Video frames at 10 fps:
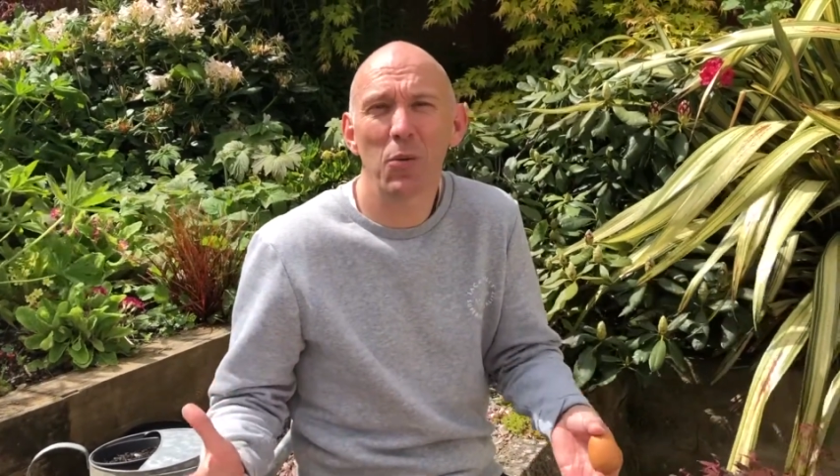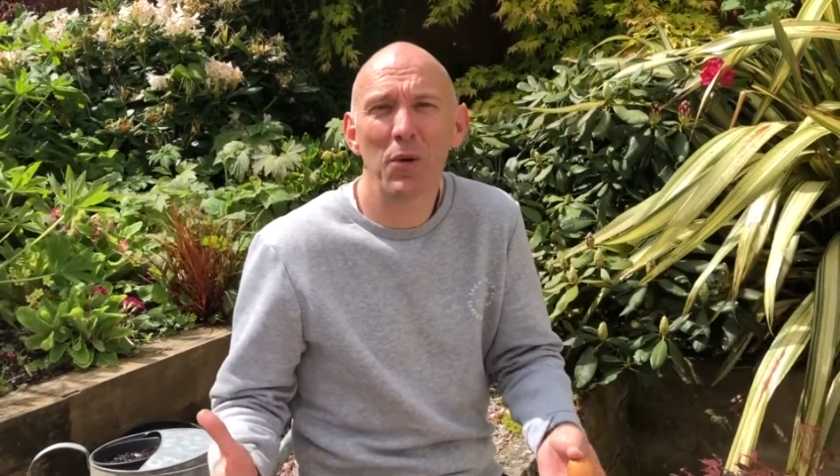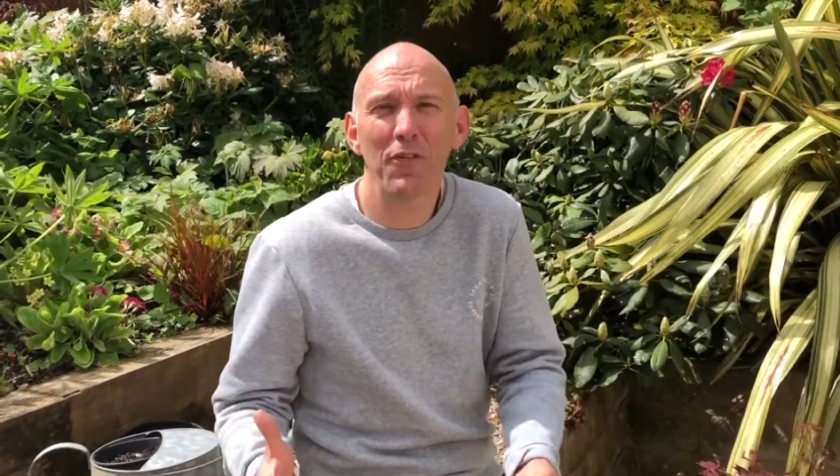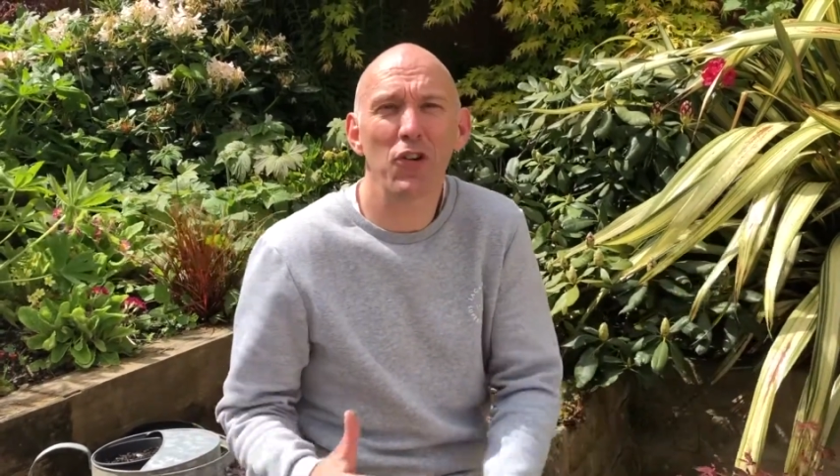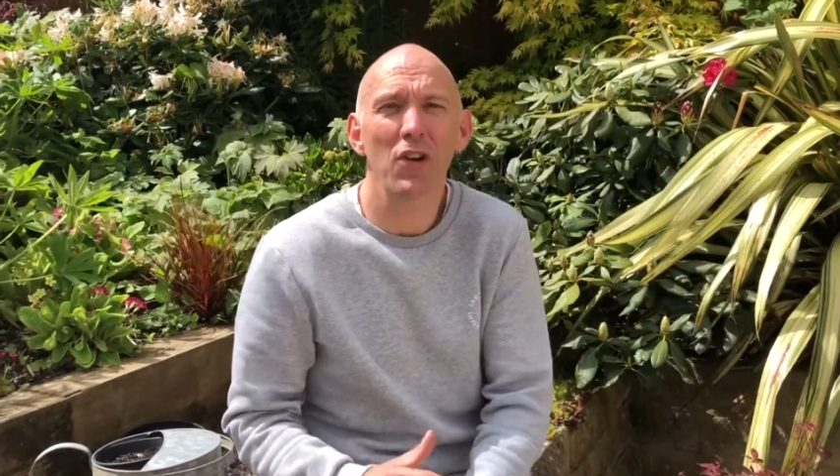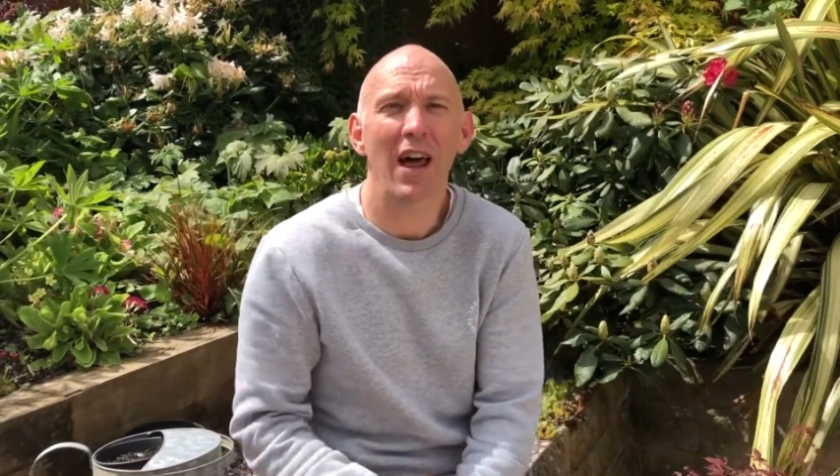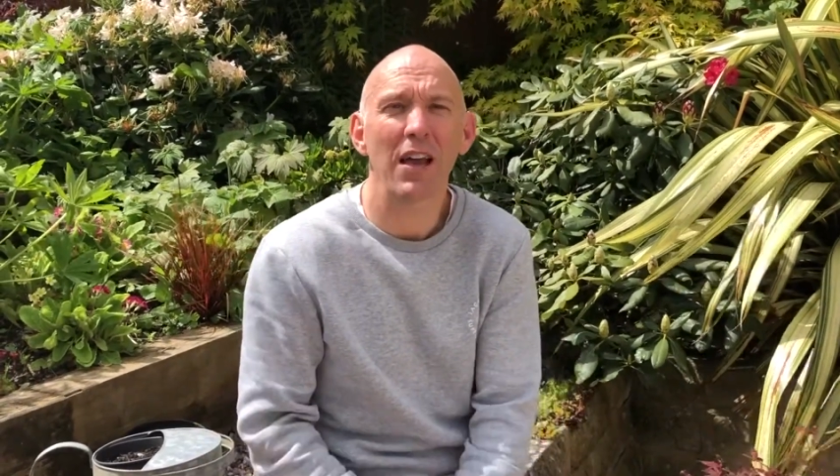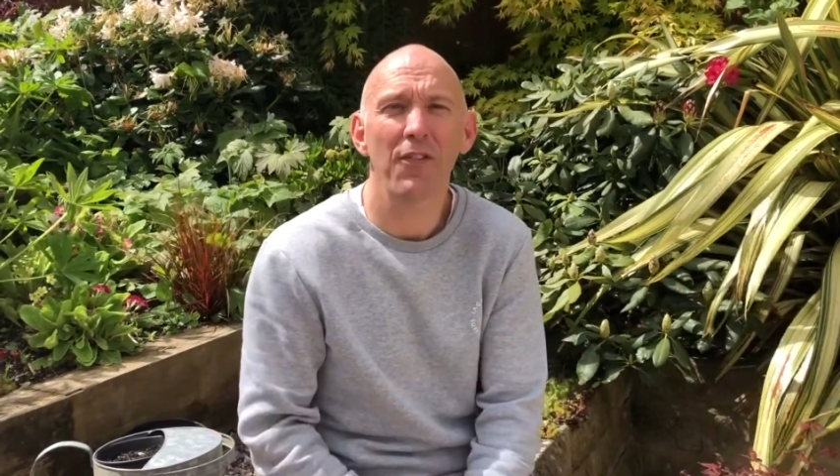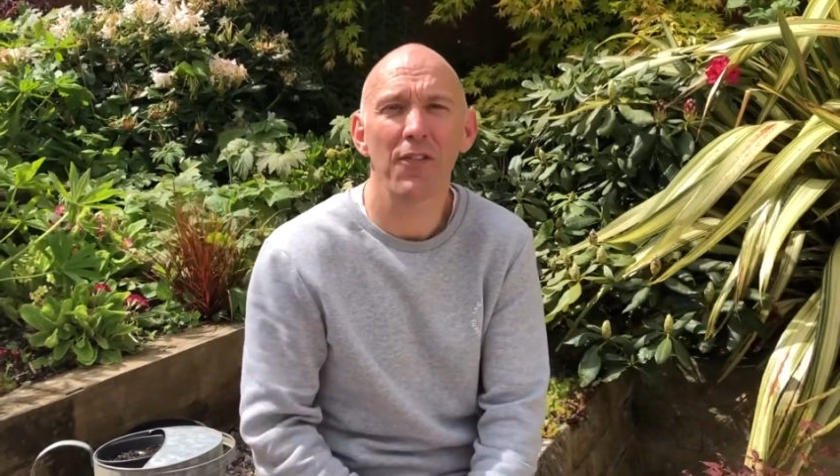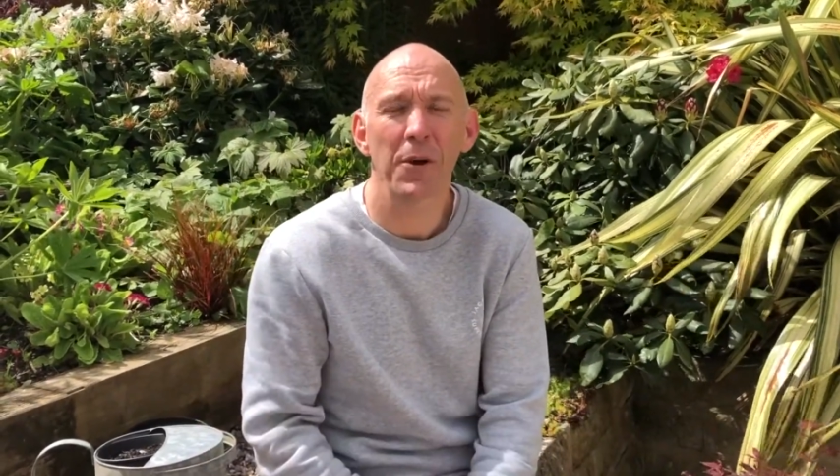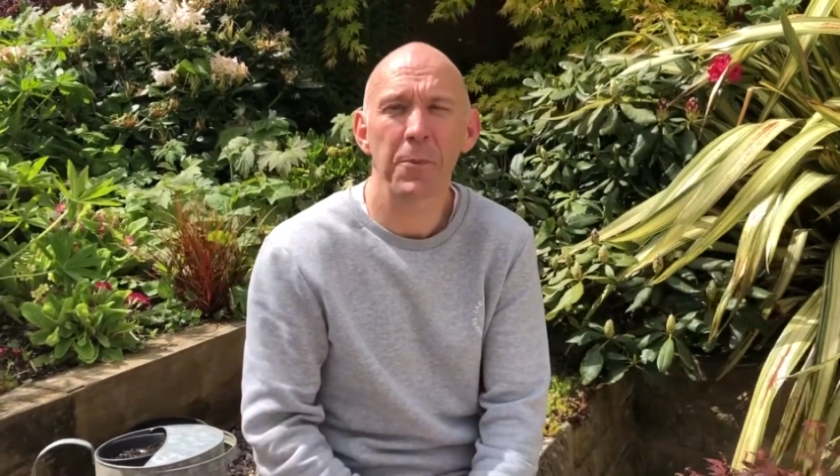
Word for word: with your life.